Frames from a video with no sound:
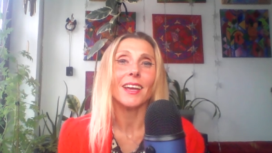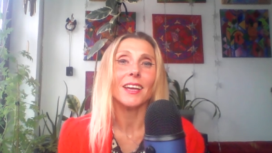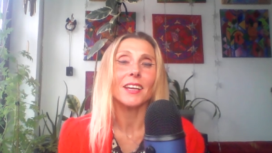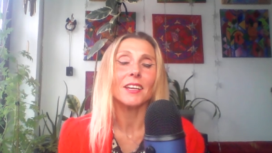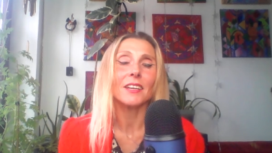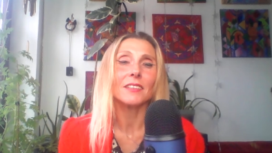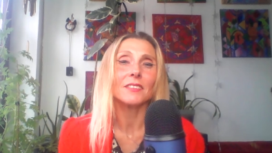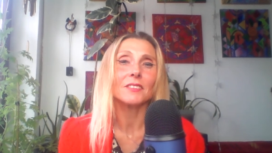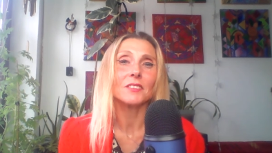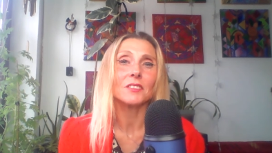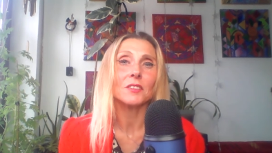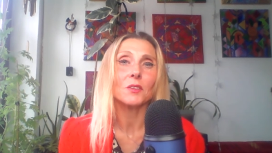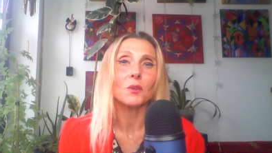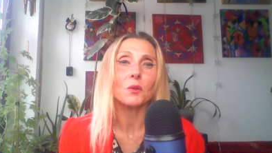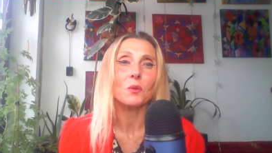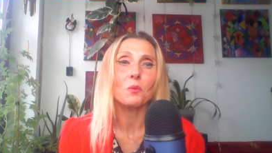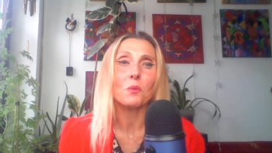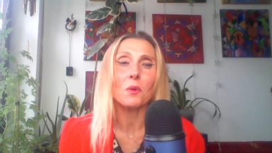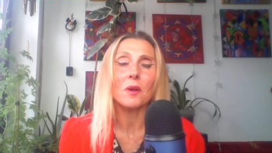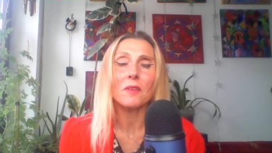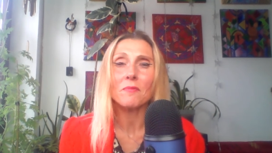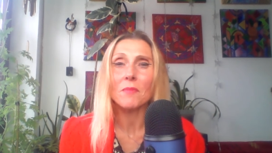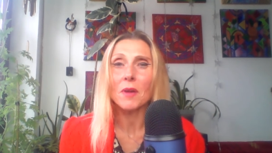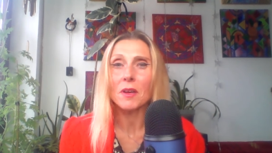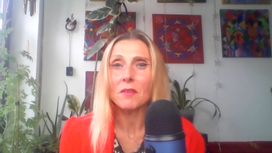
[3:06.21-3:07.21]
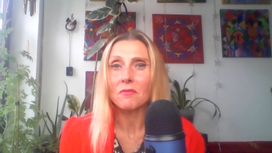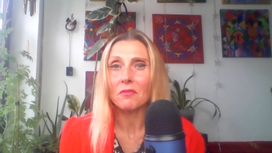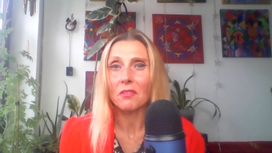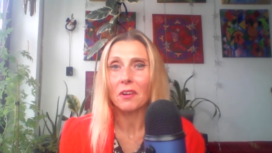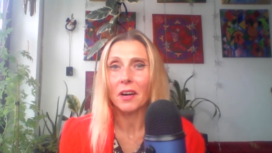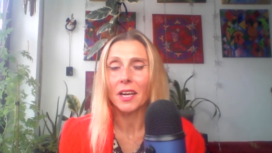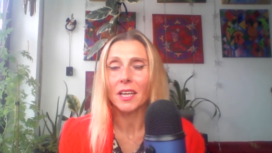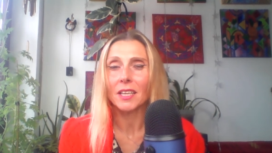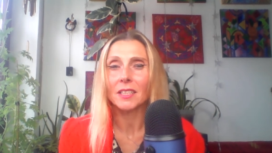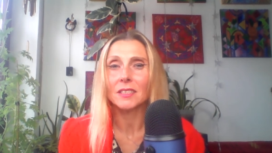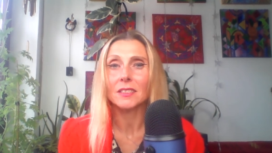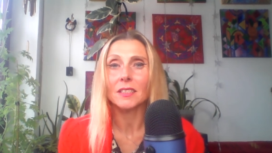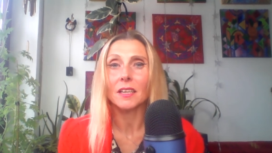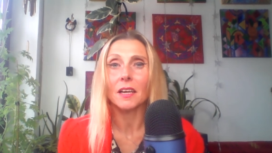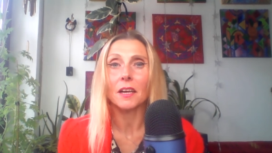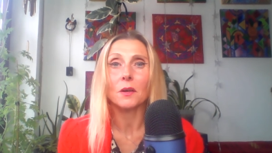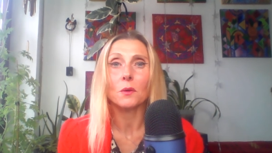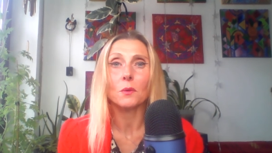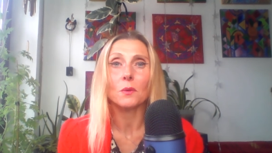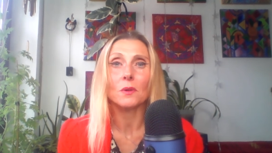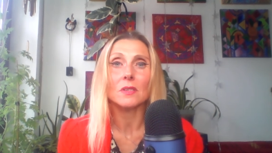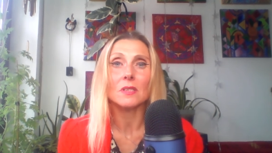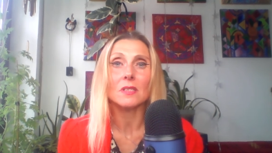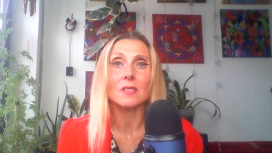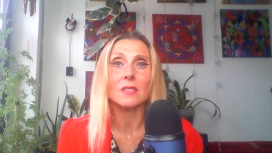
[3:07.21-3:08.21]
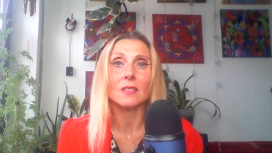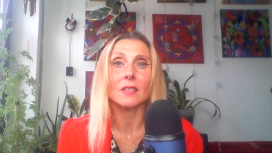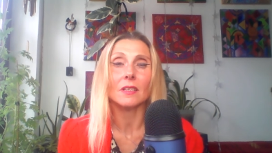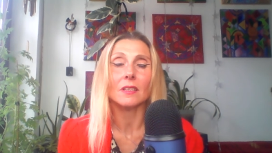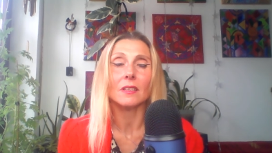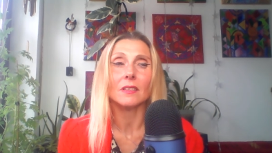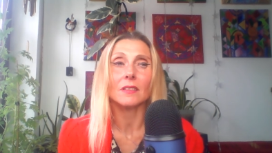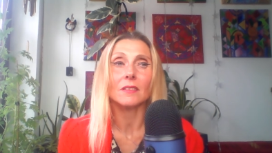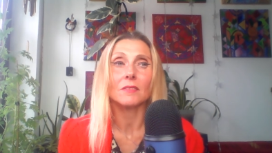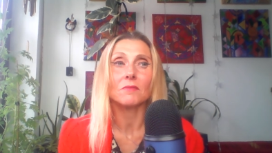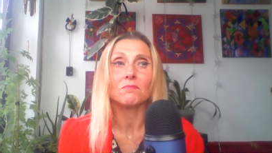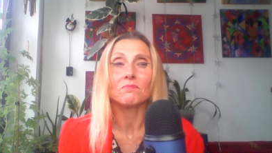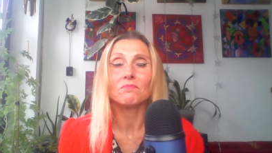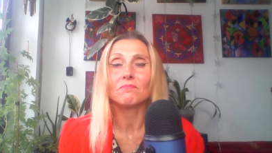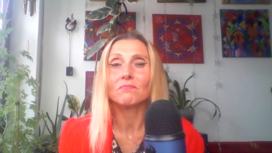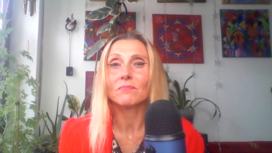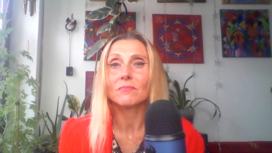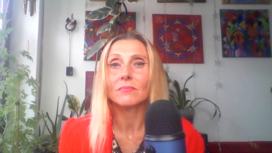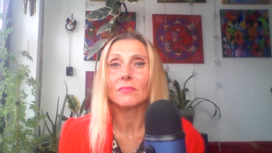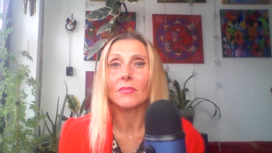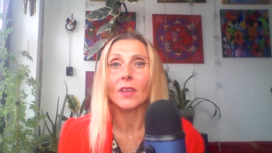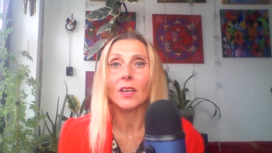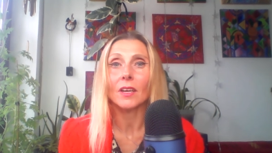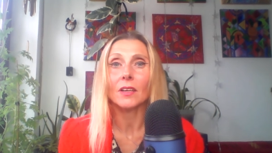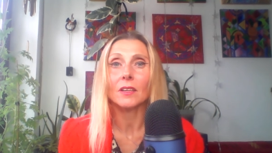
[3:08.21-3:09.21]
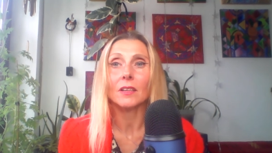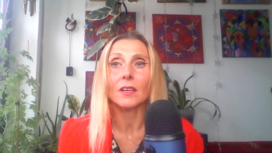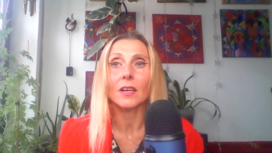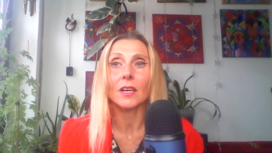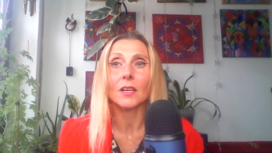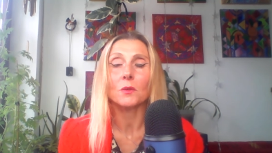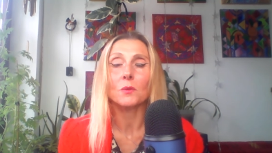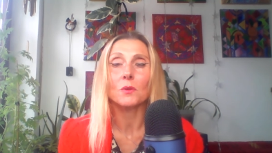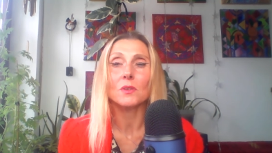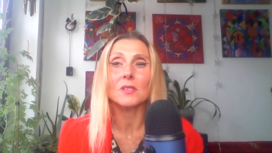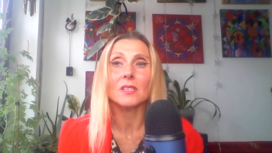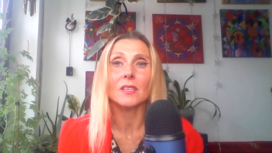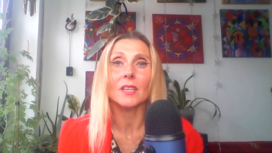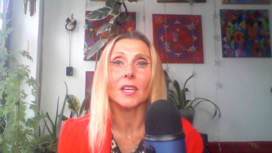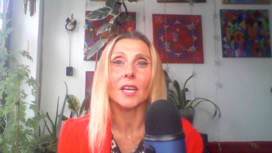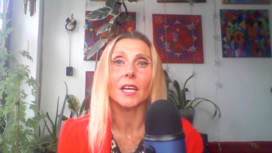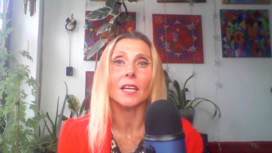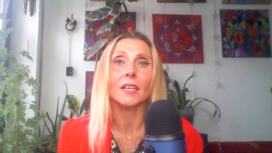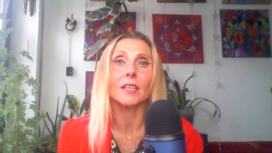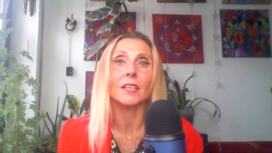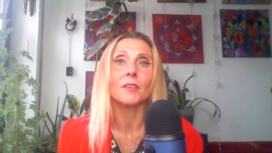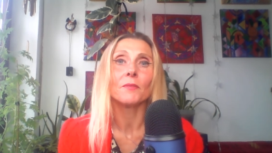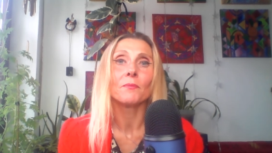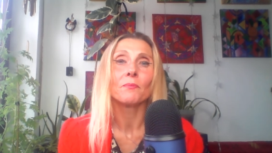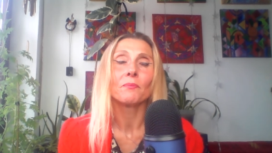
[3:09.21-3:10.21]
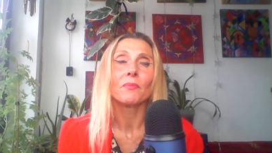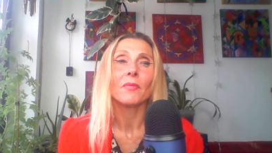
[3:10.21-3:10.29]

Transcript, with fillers: And with my friend, I was, um, I, uh, I was there.